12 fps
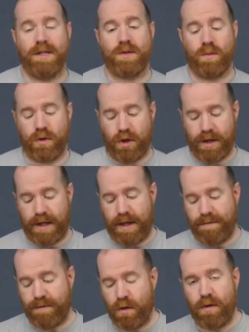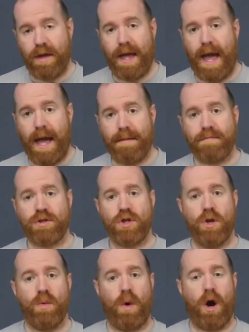so we're going to give you the
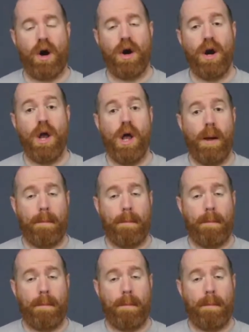M2R